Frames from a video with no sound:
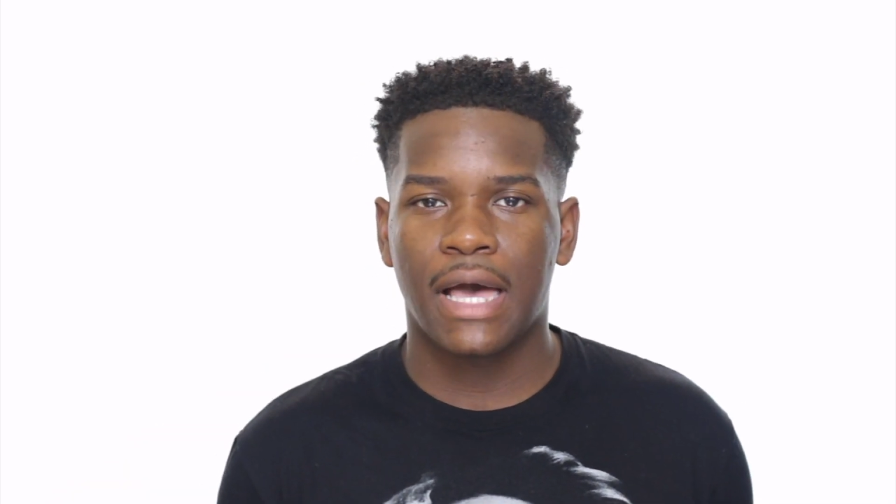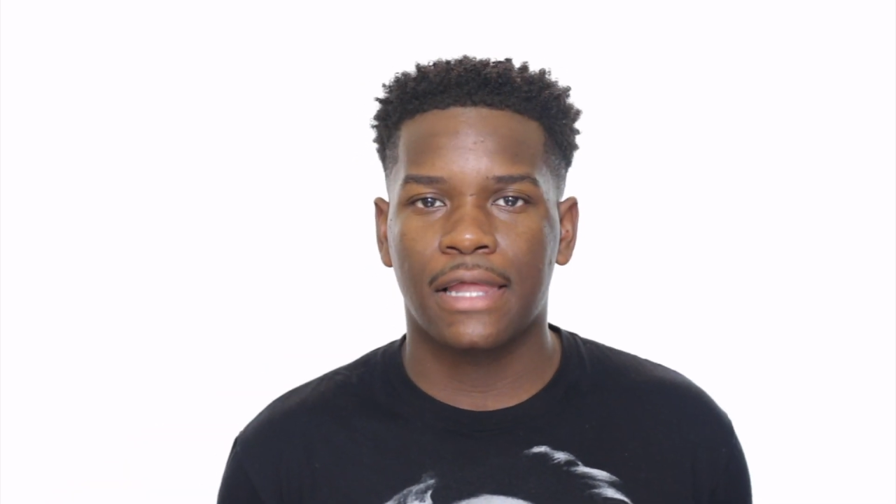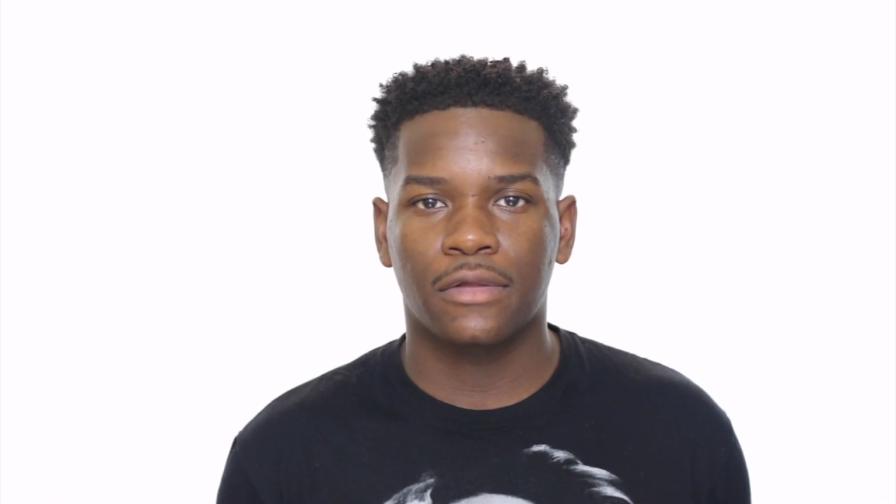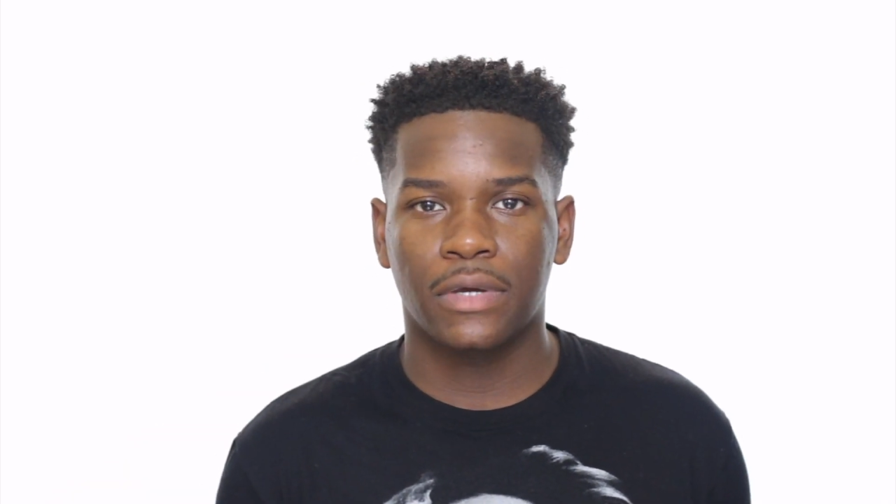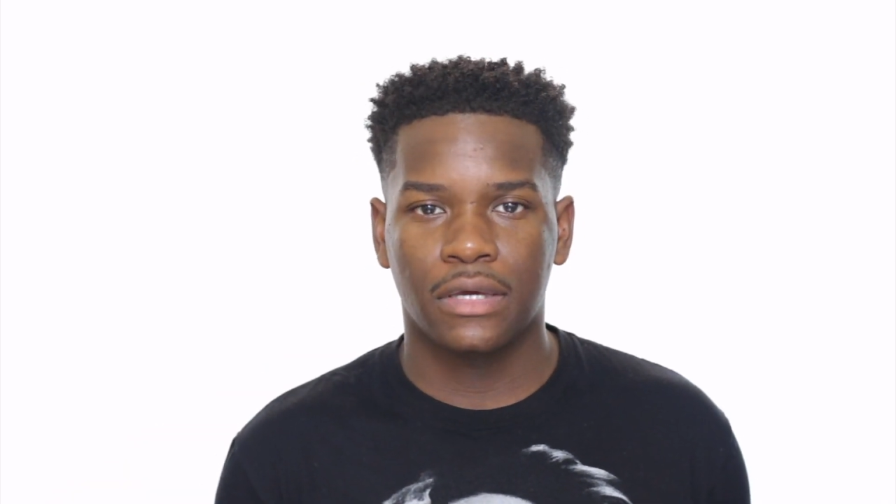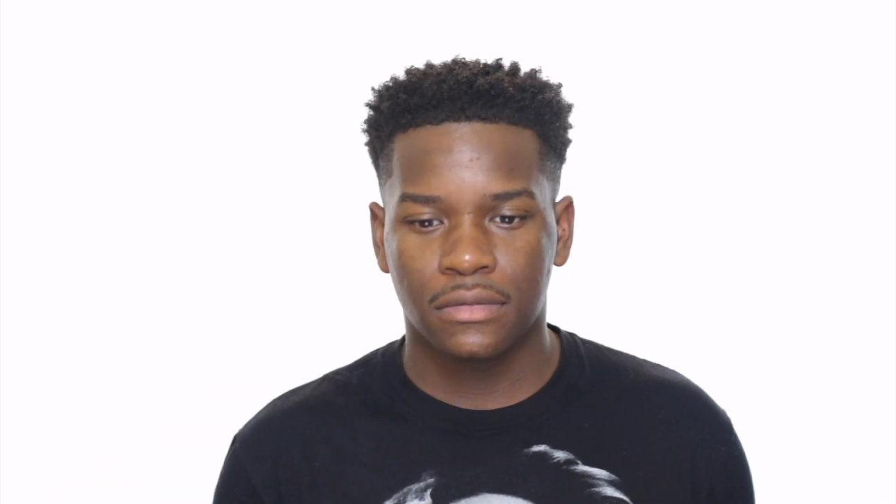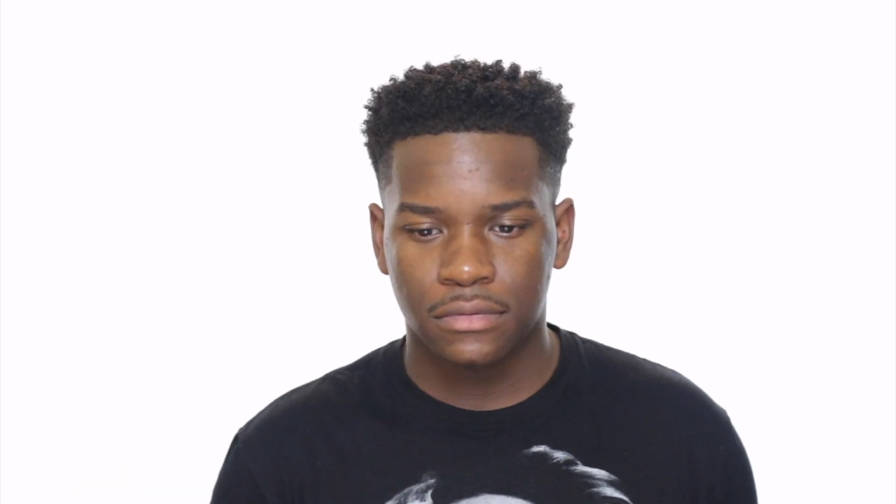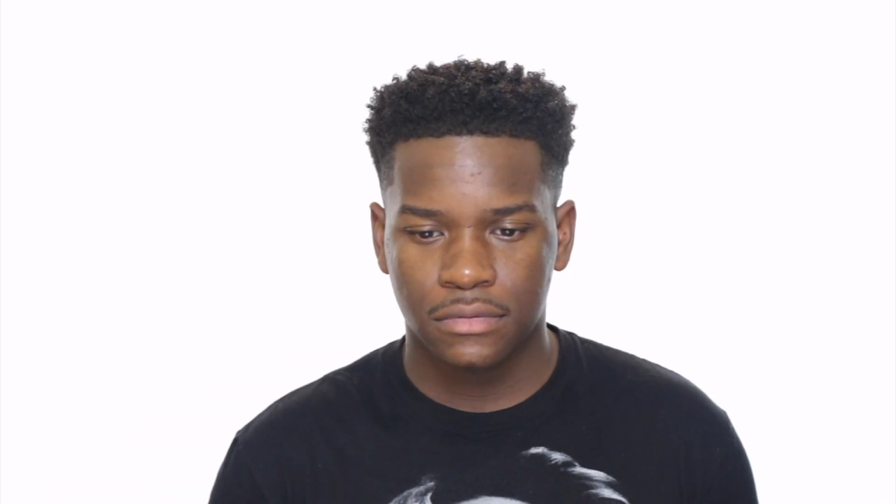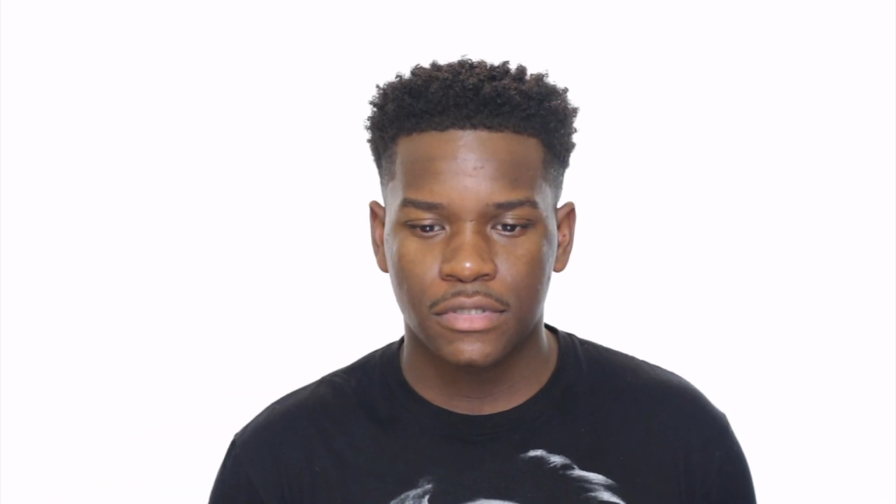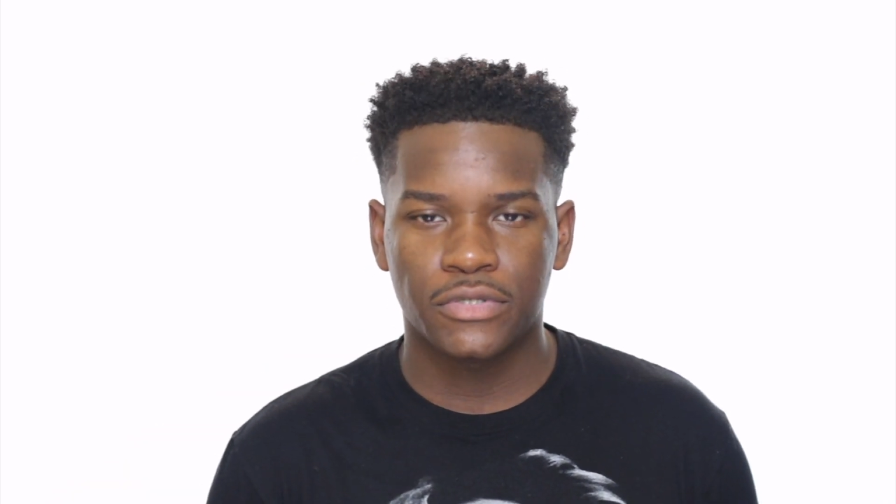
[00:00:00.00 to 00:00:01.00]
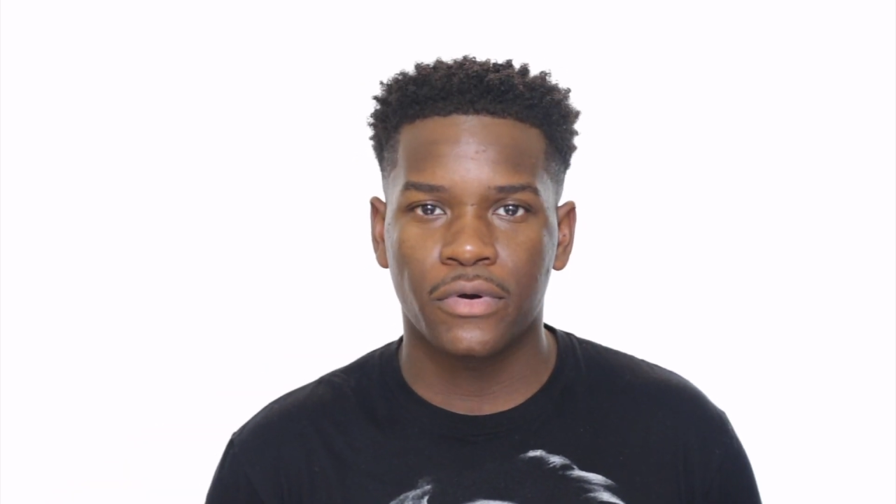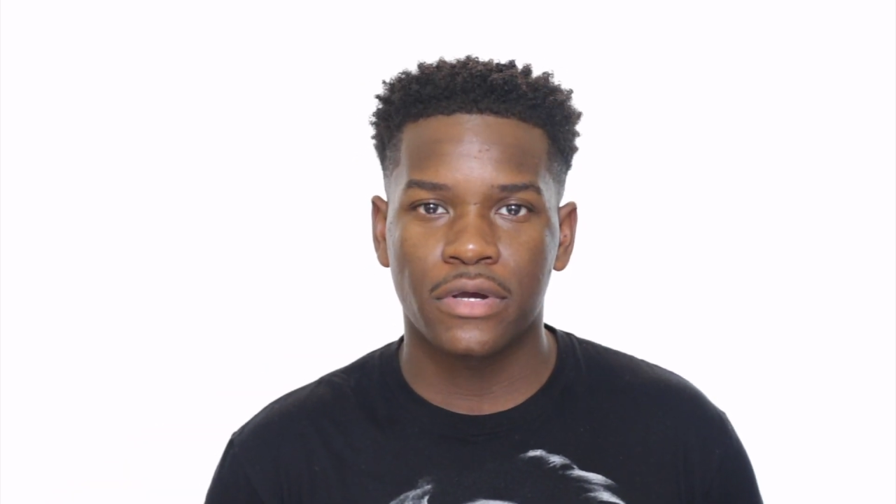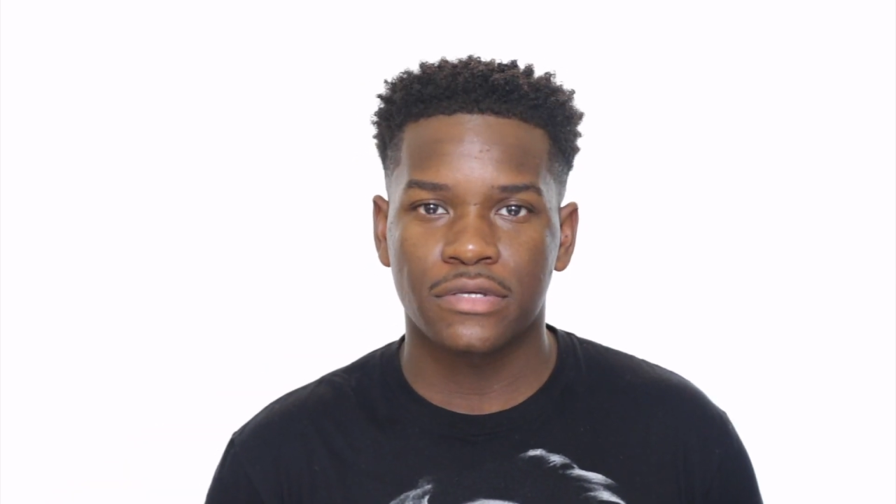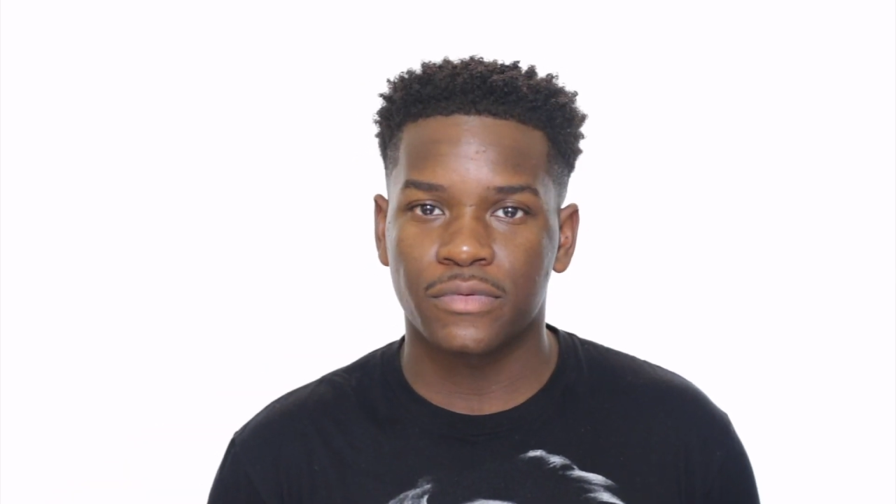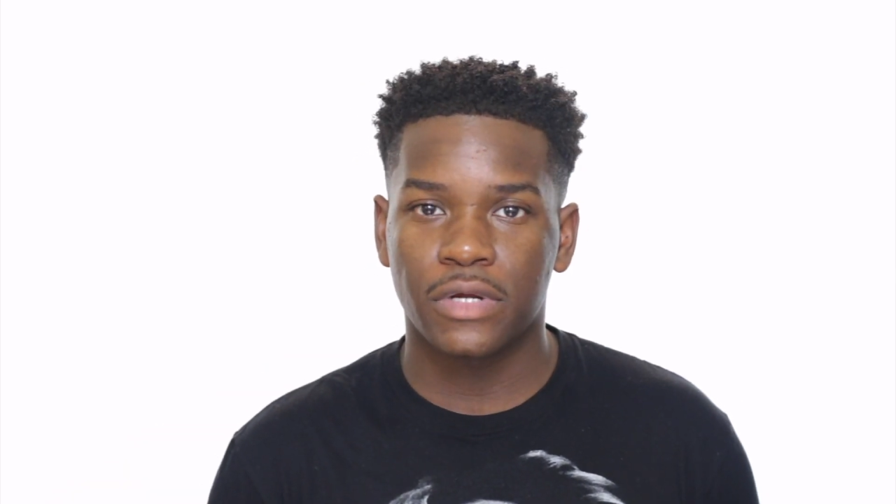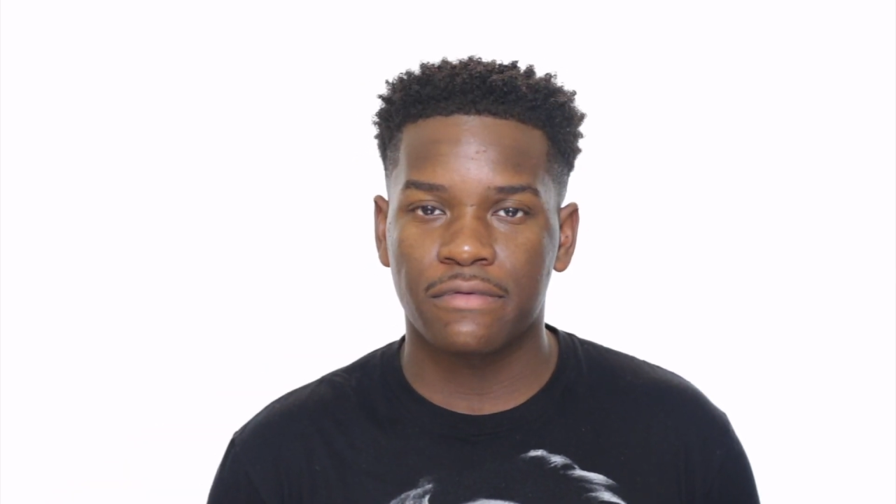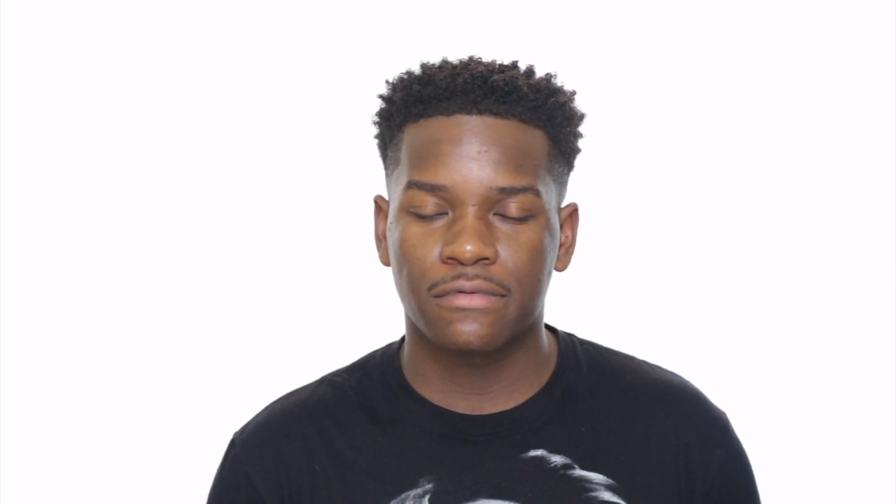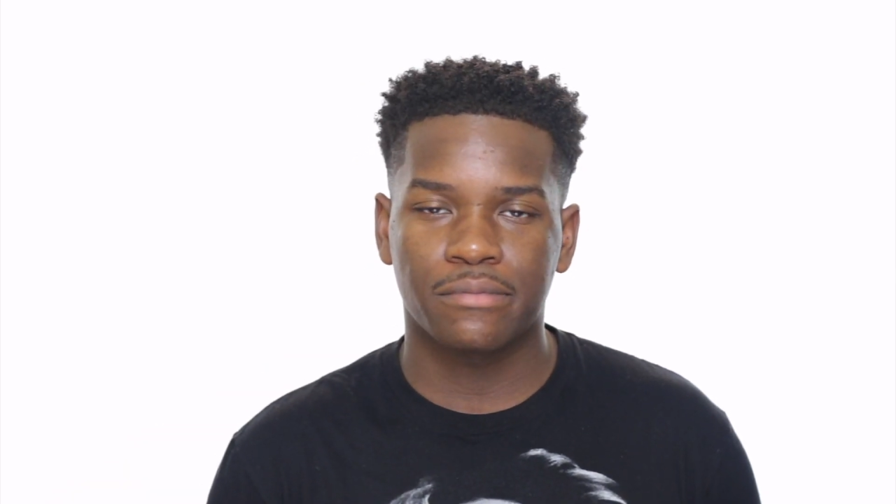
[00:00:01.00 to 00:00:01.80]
Halloween tutorials or whatever.